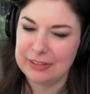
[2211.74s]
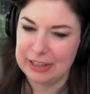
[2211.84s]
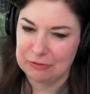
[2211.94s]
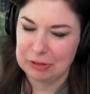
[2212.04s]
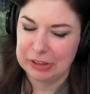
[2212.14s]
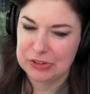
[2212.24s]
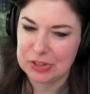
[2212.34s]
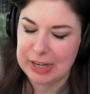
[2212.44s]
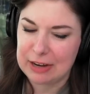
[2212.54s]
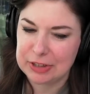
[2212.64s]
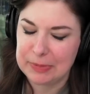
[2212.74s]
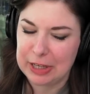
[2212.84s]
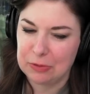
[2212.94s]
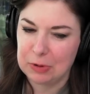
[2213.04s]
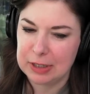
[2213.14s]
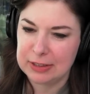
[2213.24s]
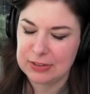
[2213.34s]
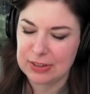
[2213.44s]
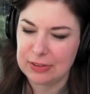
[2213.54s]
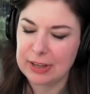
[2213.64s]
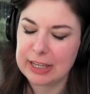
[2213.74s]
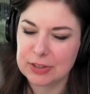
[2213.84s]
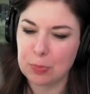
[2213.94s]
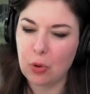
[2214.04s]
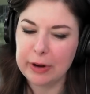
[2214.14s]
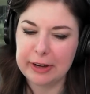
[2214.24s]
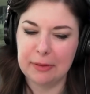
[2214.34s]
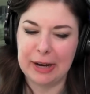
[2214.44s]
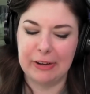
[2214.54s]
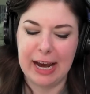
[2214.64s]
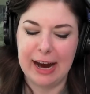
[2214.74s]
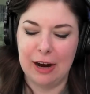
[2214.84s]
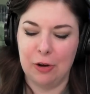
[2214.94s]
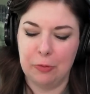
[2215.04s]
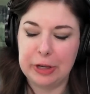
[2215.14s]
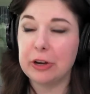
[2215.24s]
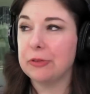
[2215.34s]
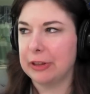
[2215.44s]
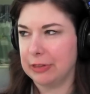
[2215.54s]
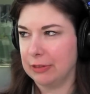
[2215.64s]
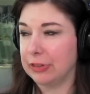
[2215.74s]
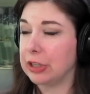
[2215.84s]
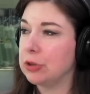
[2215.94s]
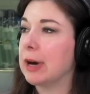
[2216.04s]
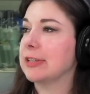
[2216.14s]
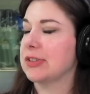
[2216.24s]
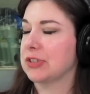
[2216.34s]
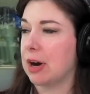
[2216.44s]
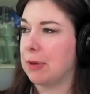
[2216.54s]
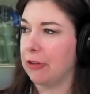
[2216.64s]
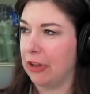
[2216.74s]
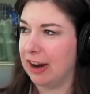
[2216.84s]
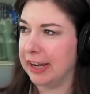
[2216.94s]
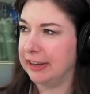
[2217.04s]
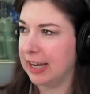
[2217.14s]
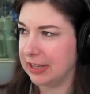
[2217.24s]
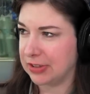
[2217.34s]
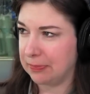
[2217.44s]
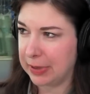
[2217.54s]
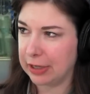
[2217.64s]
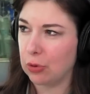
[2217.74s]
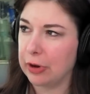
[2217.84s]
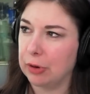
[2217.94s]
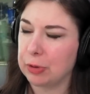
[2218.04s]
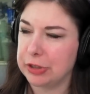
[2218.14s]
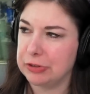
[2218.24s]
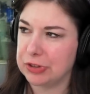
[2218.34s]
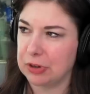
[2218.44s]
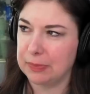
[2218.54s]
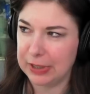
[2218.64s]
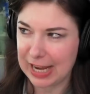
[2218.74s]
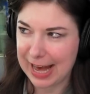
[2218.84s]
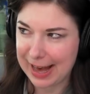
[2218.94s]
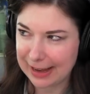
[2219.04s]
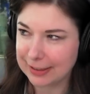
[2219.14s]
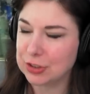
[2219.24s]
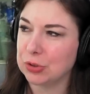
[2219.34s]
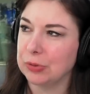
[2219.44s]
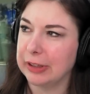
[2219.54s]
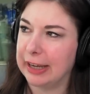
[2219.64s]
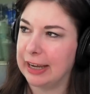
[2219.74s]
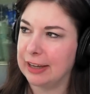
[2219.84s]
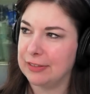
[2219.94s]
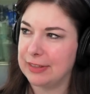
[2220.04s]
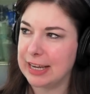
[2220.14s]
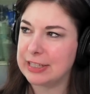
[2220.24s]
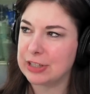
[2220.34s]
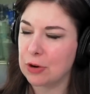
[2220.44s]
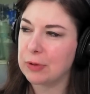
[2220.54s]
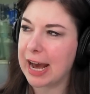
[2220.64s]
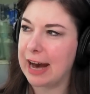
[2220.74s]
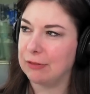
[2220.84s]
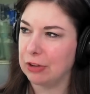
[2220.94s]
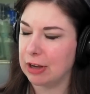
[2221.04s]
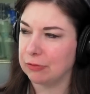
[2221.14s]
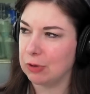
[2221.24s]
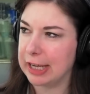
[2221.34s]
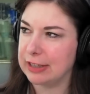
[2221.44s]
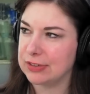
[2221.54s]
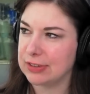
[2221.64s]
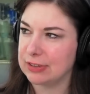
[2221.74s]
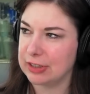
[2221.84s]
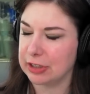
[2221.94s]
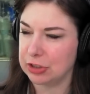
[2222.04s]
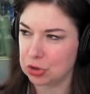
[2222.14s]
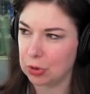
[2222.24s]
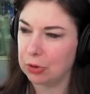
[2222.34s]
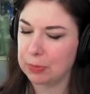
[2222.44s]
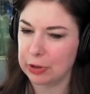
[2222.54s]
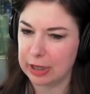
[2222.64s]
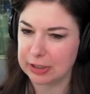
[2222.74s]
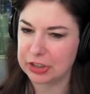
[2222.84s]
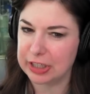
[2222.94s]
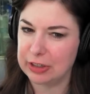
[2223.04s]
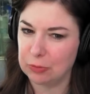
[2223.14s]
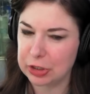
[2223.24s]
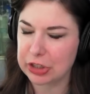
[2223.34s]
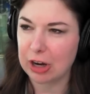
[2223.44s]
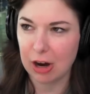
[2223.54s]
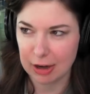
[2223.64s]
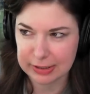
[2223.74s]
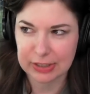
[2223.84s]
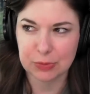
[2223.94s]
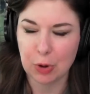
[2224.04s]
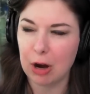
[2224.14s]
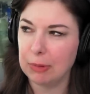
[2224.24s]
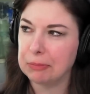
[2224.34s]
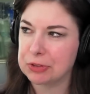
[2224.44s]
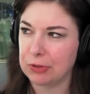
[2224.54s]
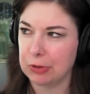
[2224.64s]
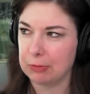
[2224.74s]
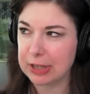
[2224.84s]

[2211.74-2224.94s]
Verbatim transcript: that really stood out to me was his point about how we know that the US has come online as yeah. a big oil producer, but actually they don't have a lot of ways That's to right. control production, yeah. which causes problems for the